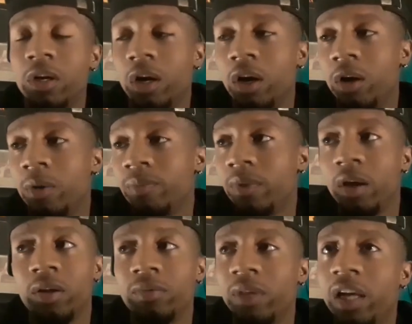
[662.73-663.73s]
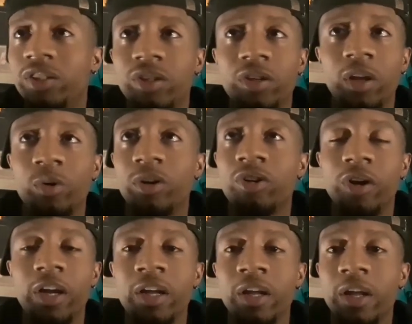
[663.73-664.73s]
Last year they were
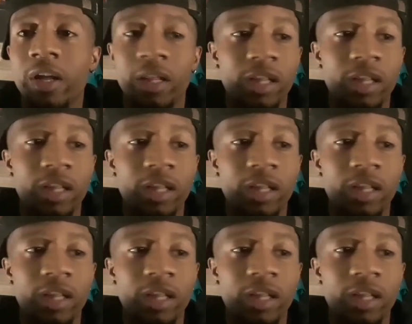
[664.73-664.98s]
great.